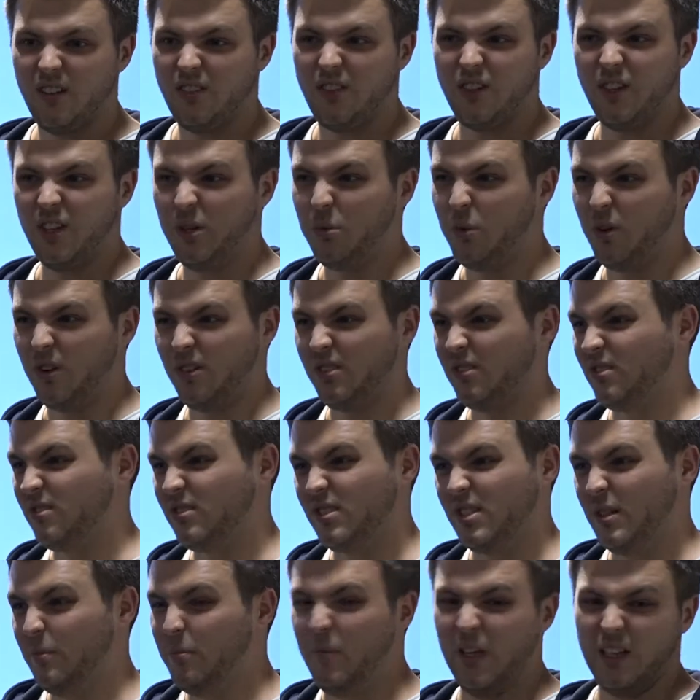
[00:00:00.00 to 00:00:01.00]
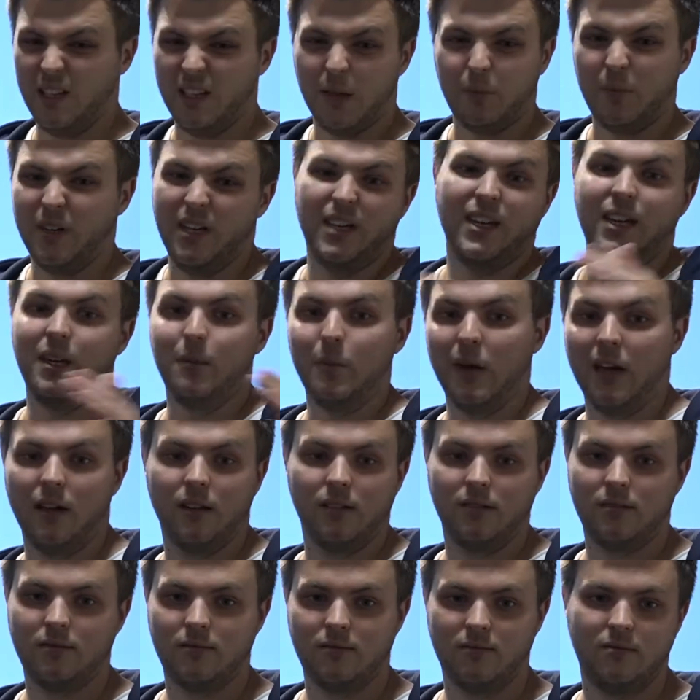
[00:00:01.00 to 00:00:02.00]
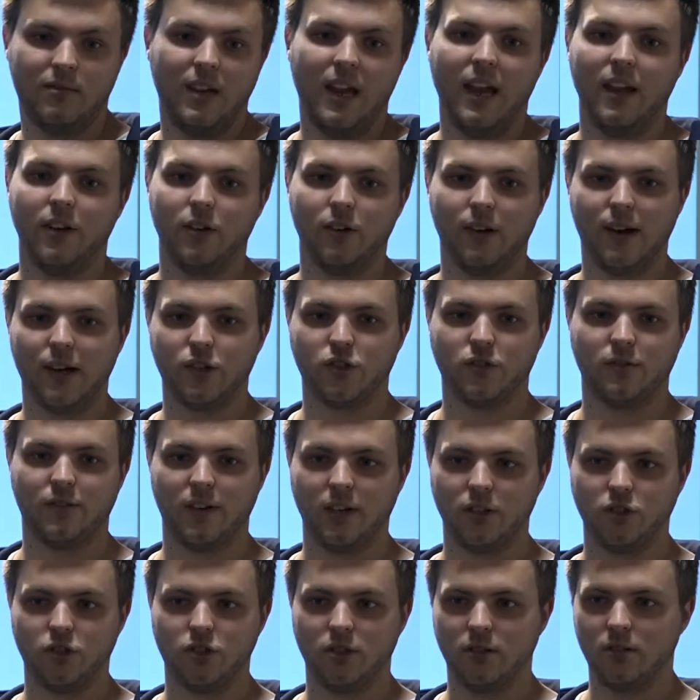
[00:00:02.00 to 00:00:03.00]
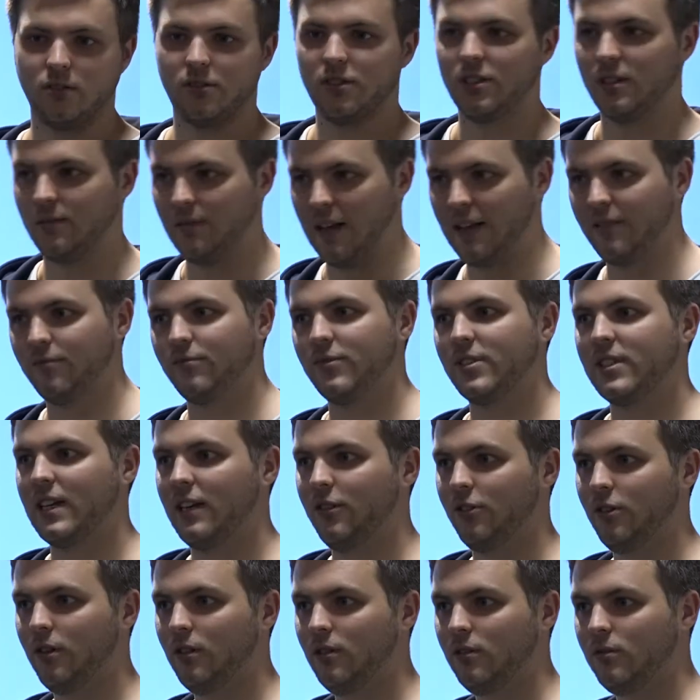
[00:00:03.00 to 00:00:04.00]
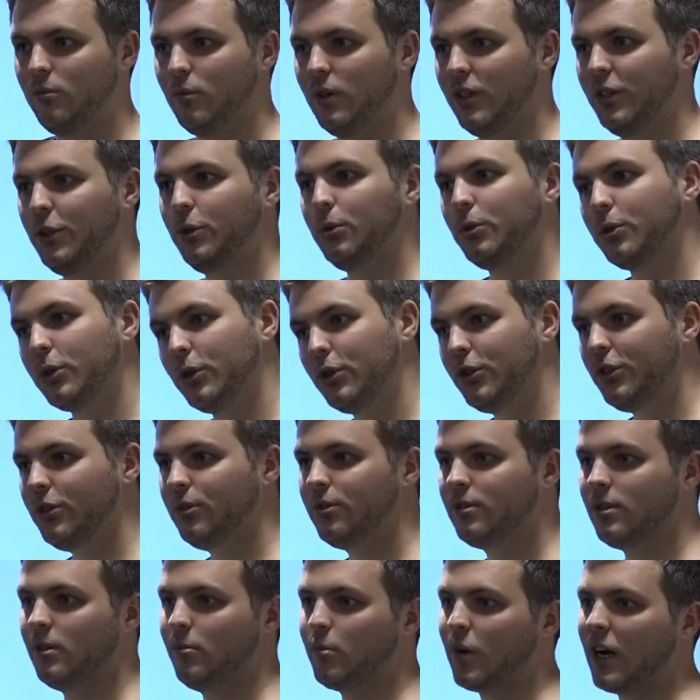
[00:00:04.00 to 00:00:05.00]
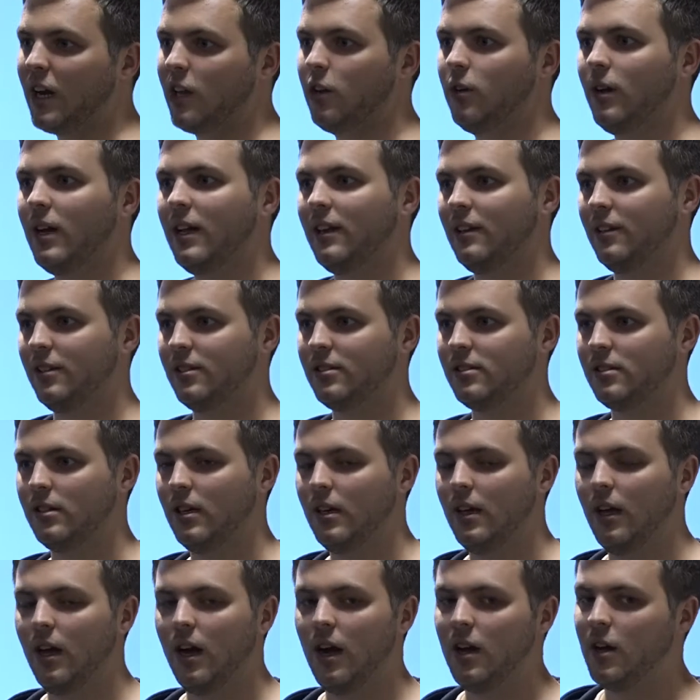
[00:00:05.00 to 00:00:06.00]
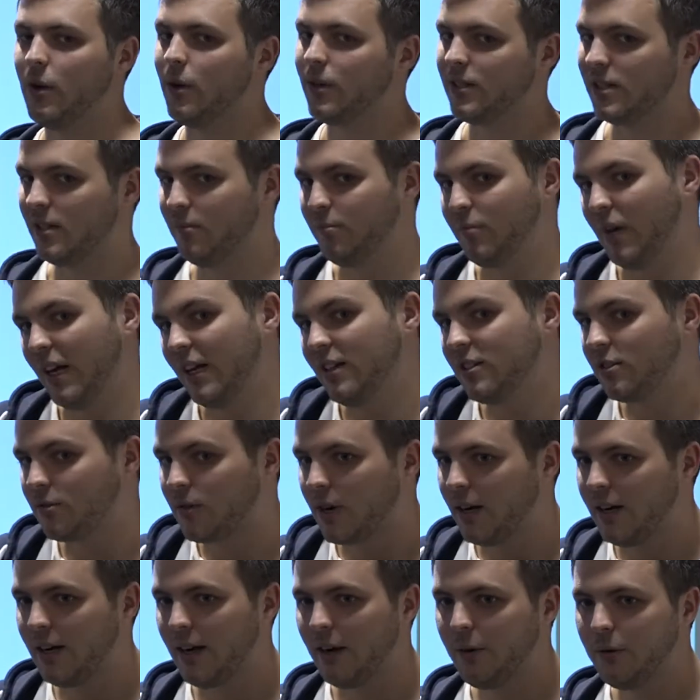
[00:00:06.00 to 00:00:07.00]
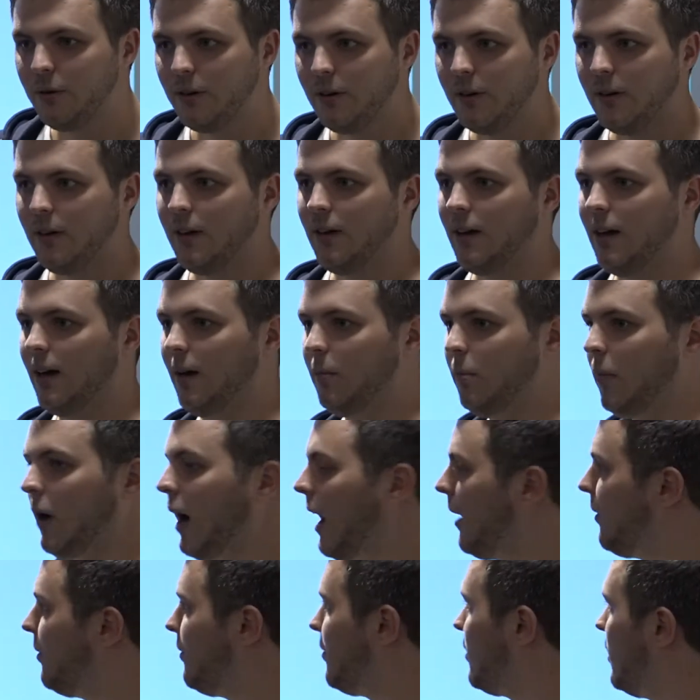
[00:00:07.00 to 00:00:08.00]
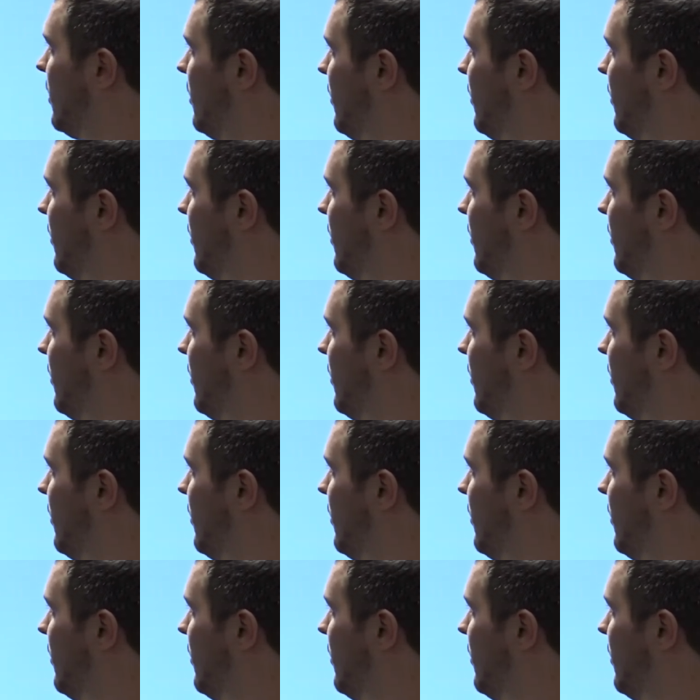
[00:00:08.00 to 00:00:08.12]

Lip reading: that you want to build up an email in your Azure function to then send on, well, you could use Umbraco headless. I know it's in beta right now, and